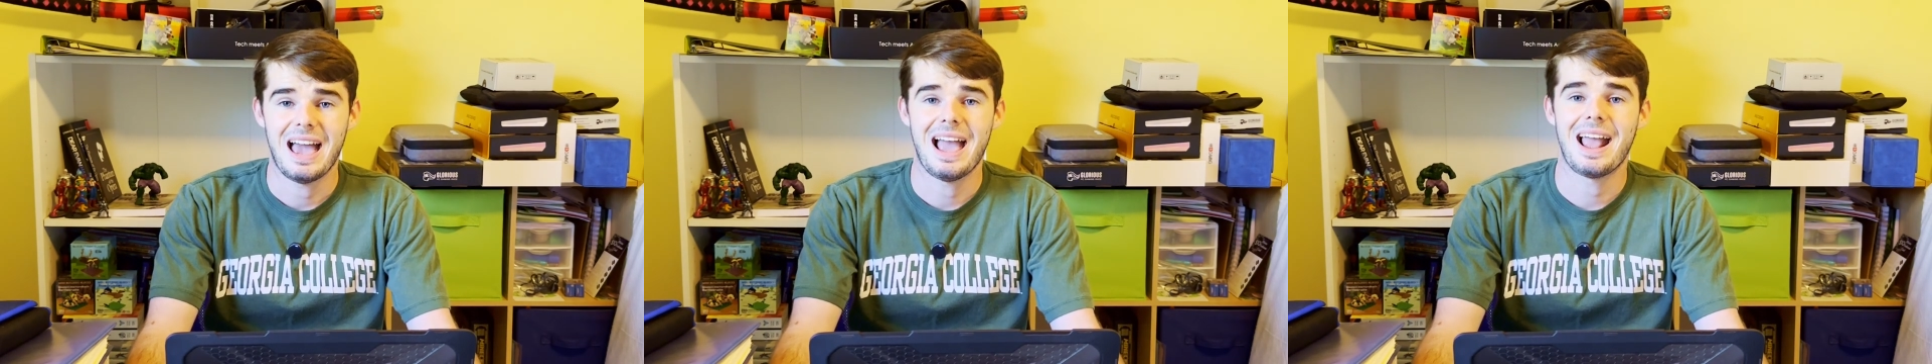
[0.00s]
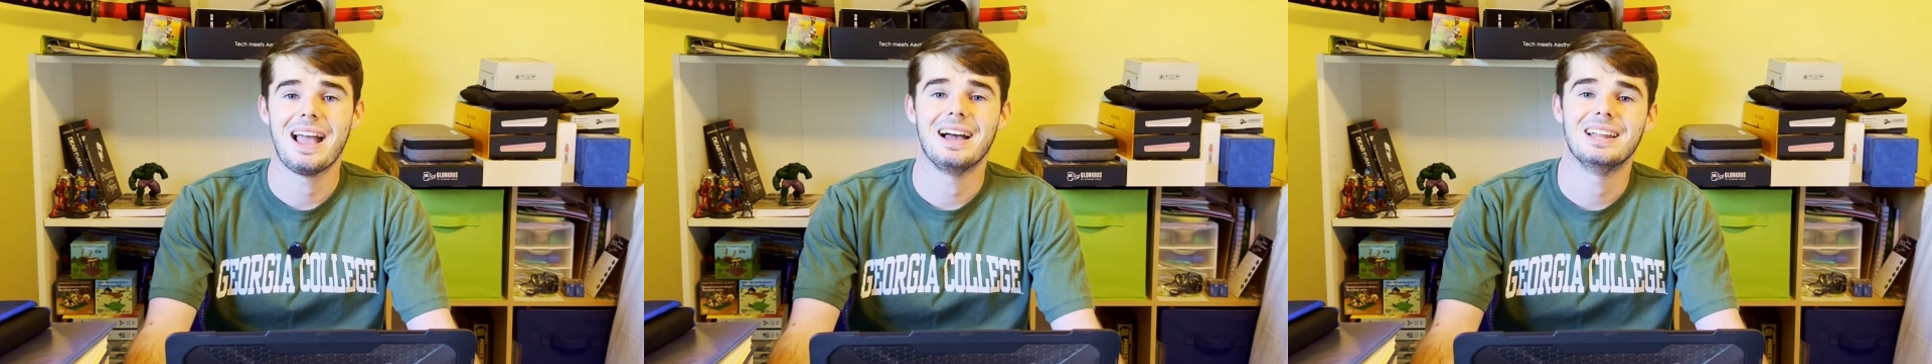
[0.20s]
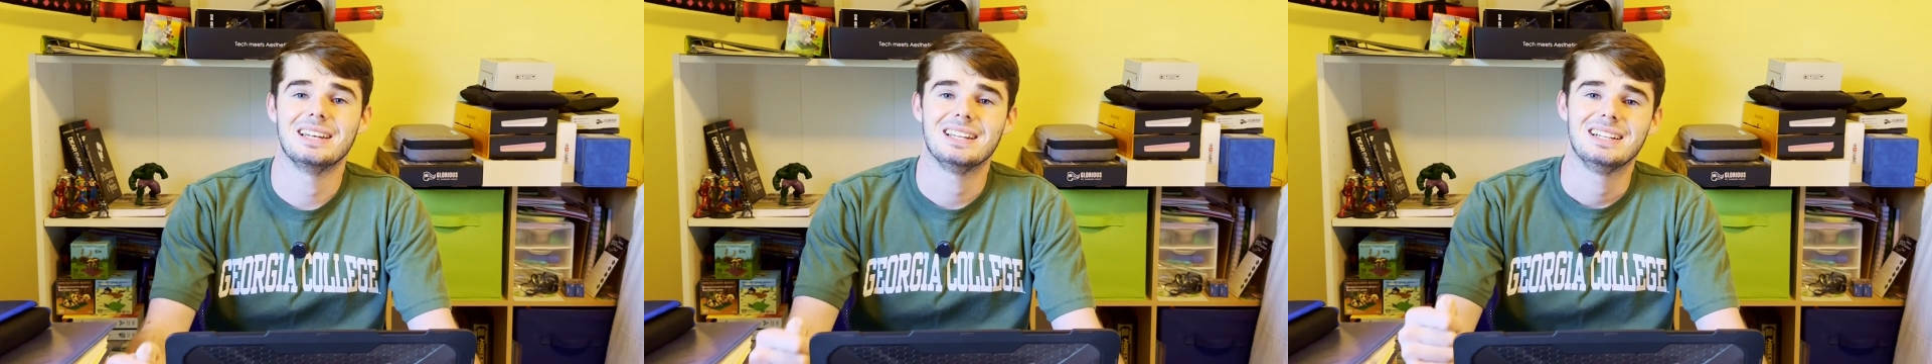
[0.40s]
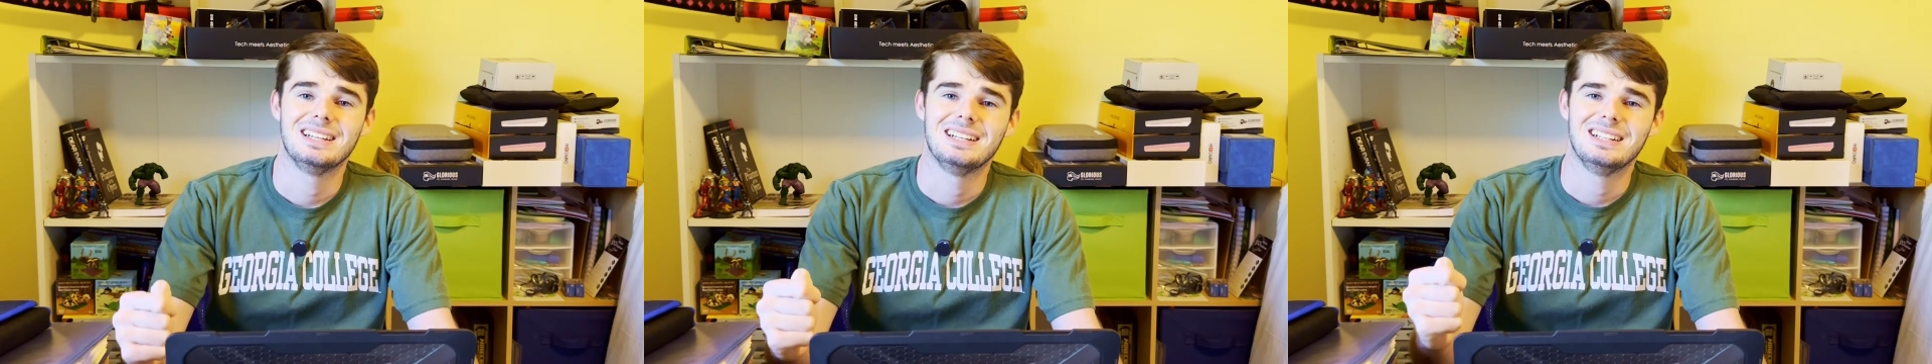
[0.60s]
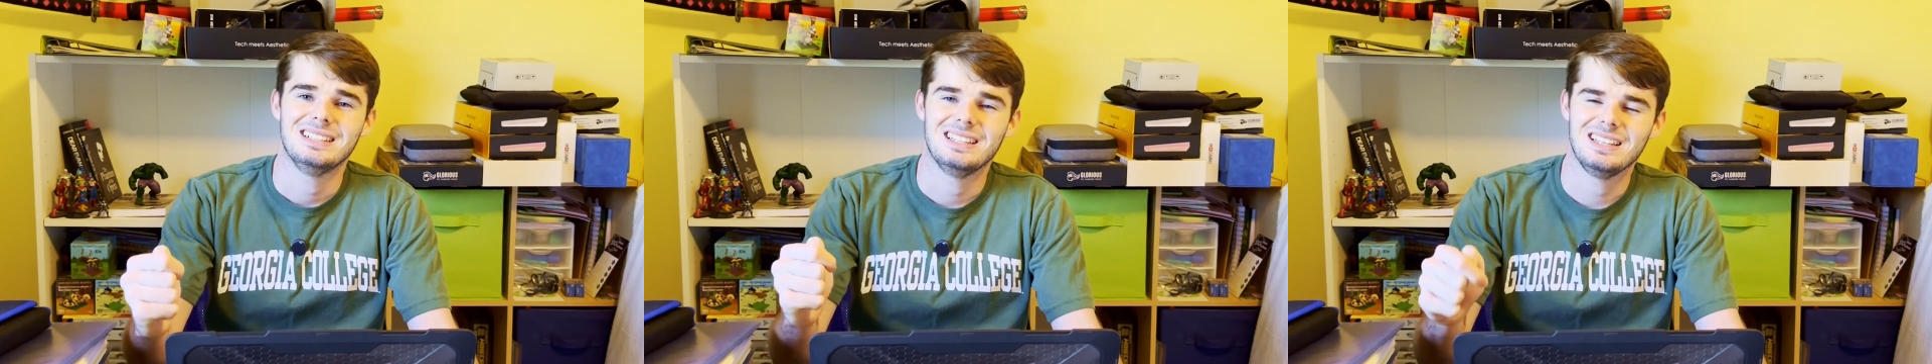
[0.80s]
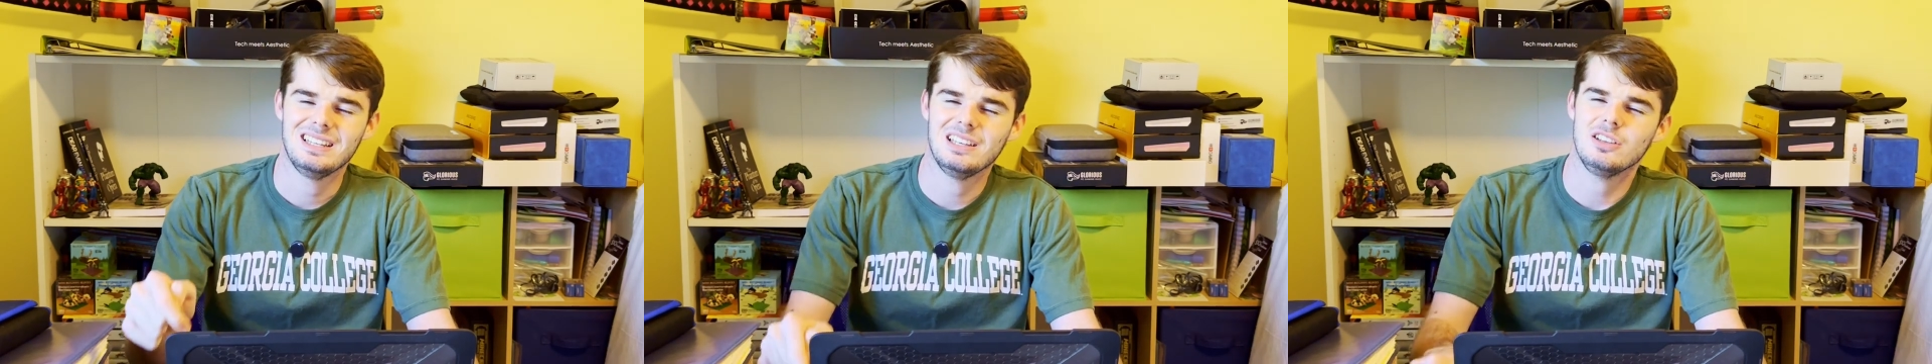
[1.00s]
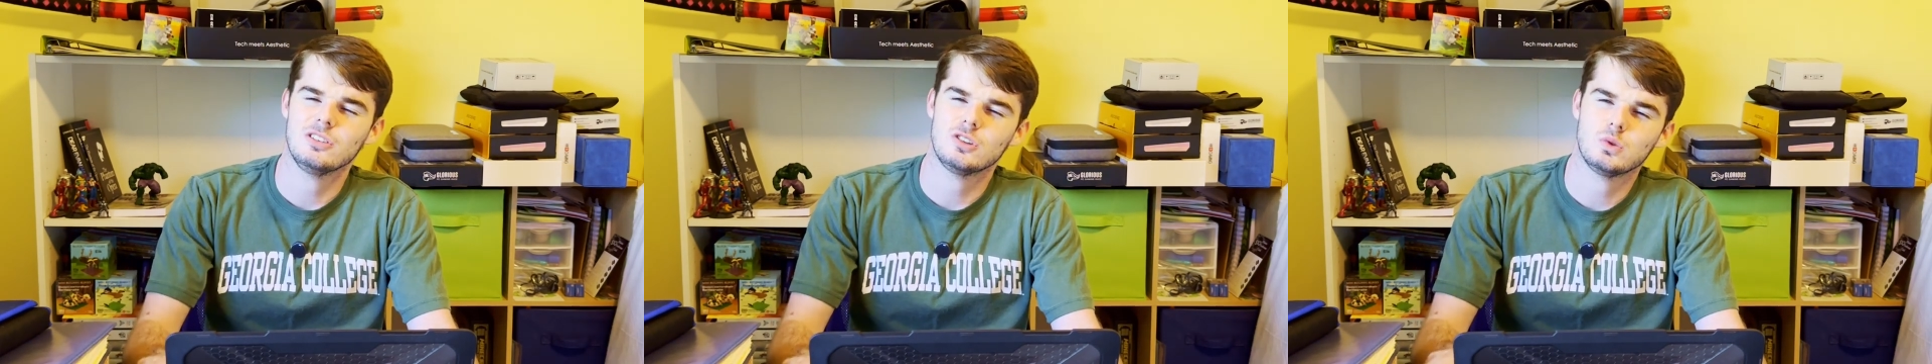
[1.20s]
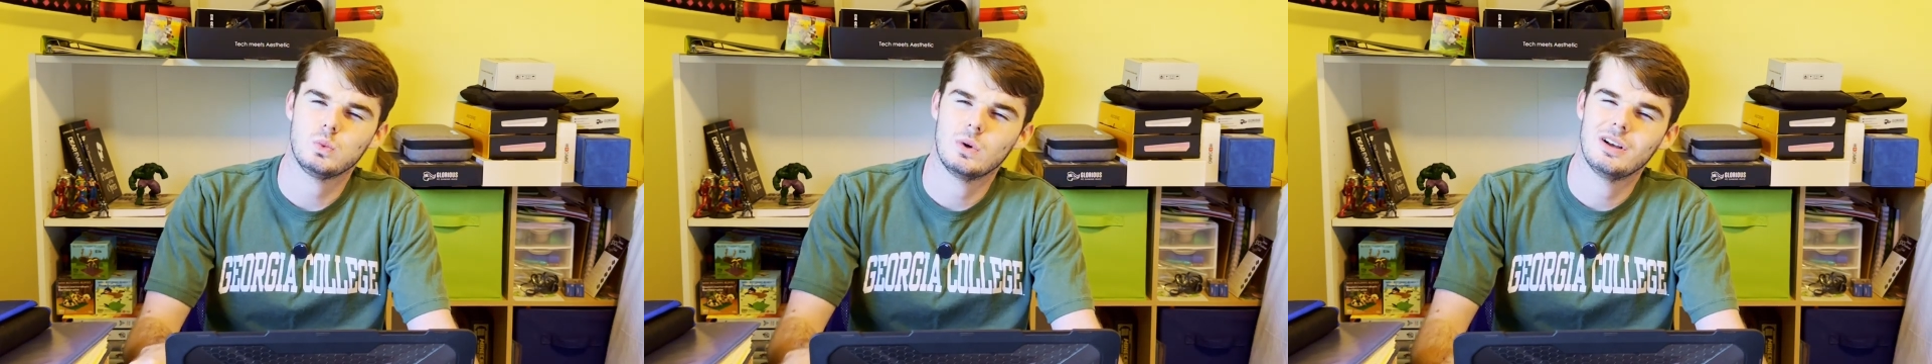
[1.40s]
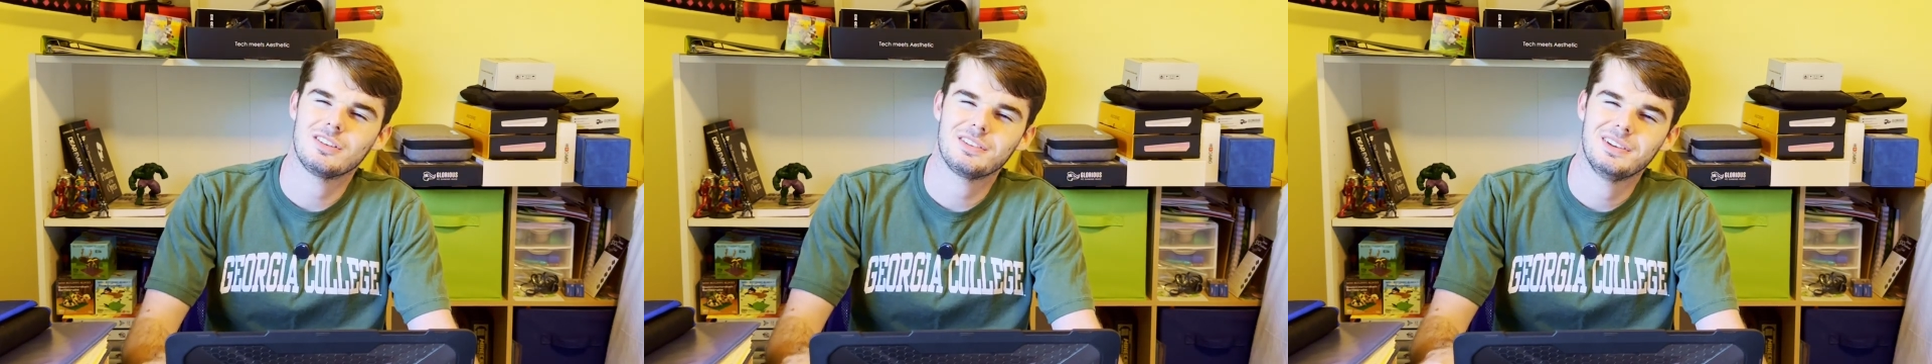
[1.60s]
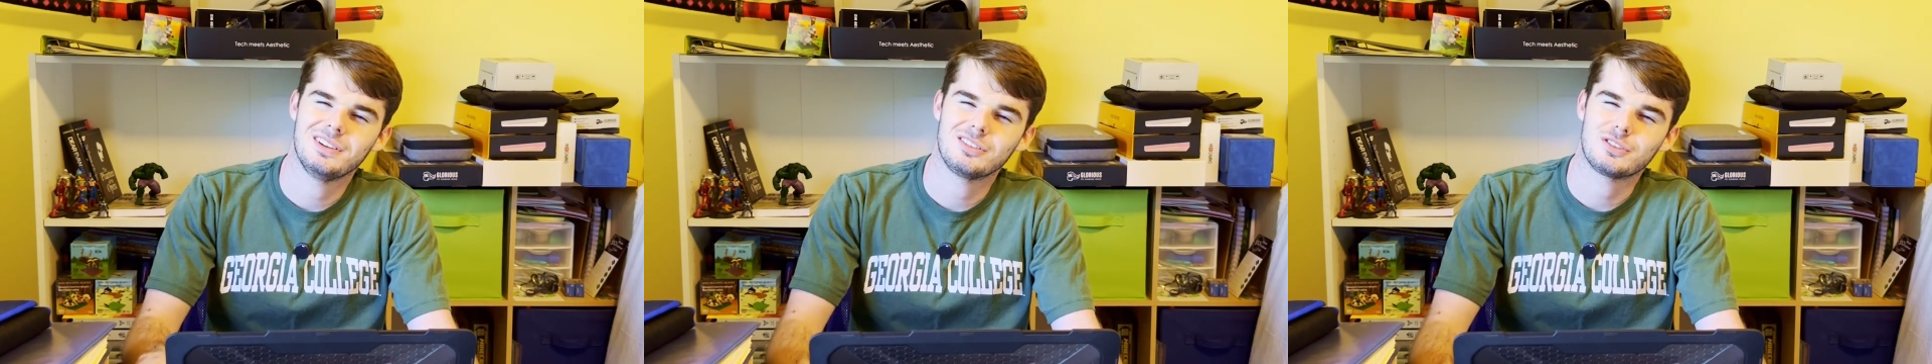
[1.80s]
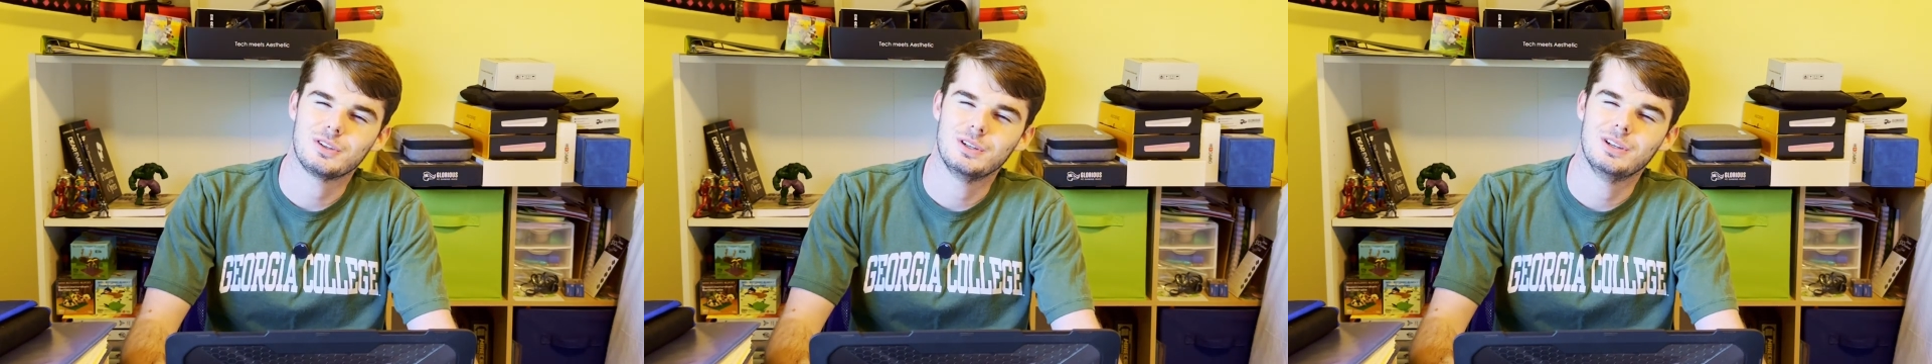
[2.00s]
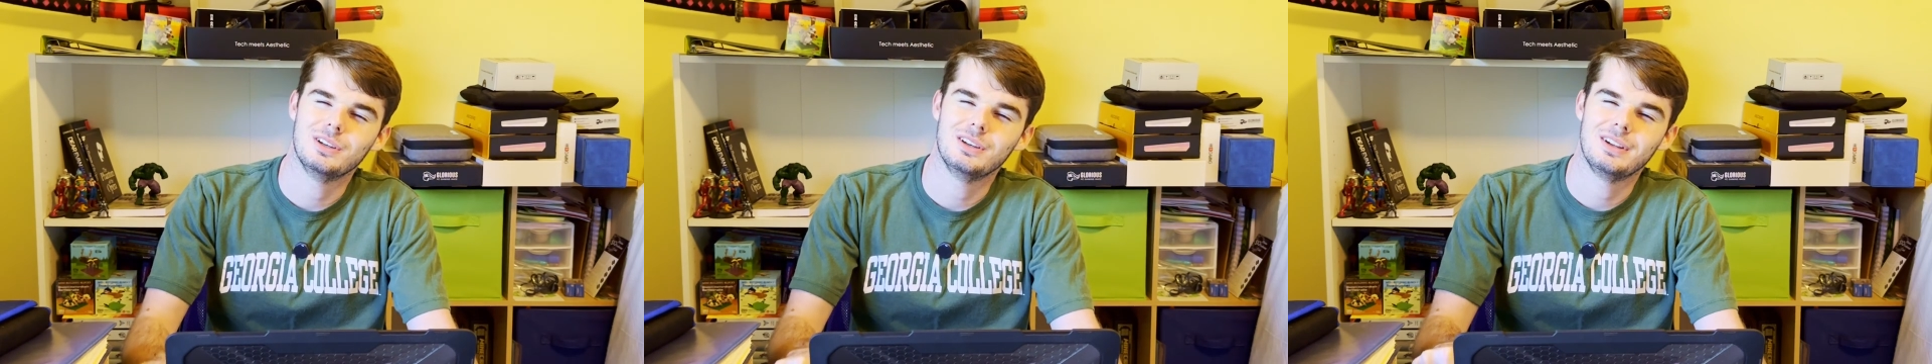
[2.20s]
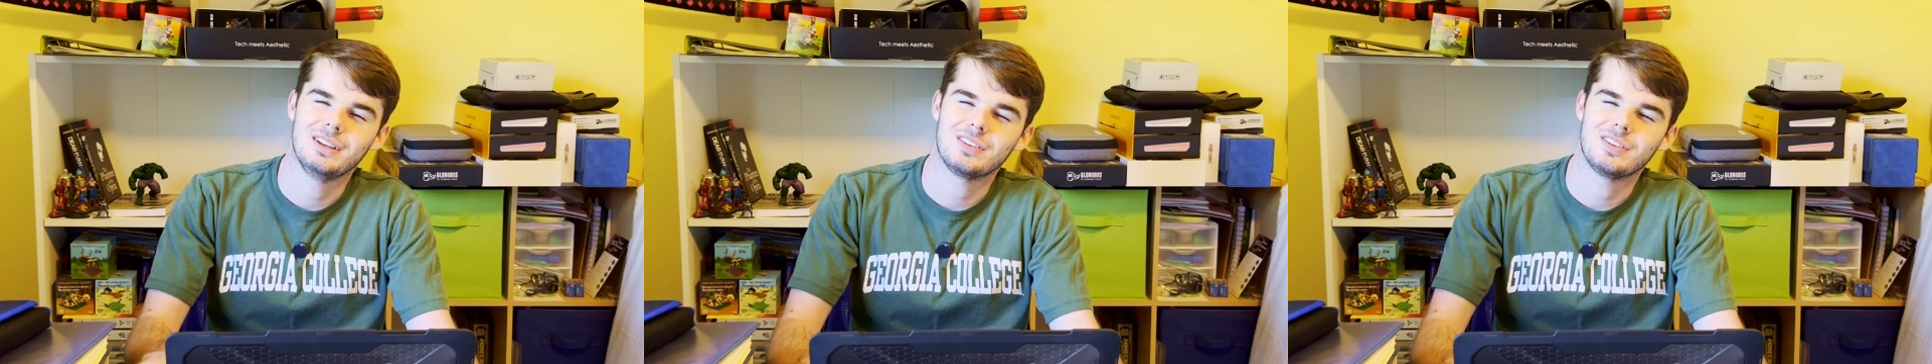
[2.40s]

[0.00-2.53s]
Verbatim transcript: And this wasn't as good